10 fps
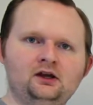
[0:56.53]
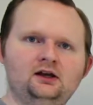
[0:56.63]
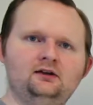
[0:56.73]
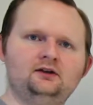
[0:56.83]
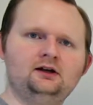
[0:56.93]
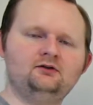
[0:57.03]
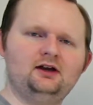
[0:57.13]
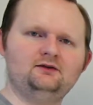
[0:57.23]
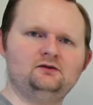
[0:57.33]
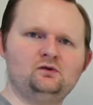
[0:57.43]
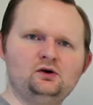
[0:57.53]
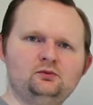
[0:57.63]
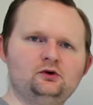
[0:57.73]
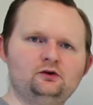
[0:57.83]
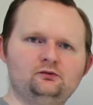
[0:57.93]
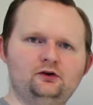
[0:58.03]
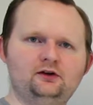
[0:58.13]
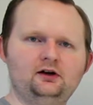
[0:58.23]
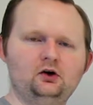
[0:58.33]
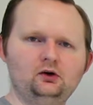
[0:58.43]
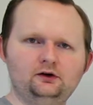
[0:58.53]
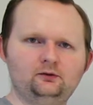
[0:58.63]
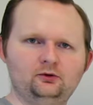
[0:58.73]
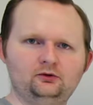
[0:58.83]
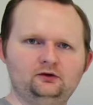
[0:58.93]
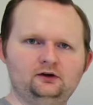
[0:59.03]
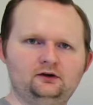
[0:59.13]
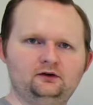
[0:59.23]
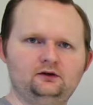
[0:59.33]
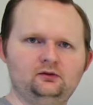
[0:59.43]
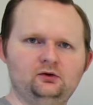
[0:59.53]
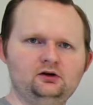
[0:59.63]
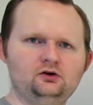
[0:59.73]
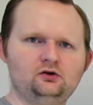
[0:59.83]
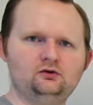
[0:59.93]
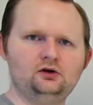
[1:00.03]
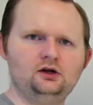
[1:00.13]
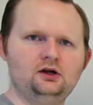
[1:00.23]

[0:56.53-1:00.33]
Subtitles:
Instead of having one person present all his post-its in one go,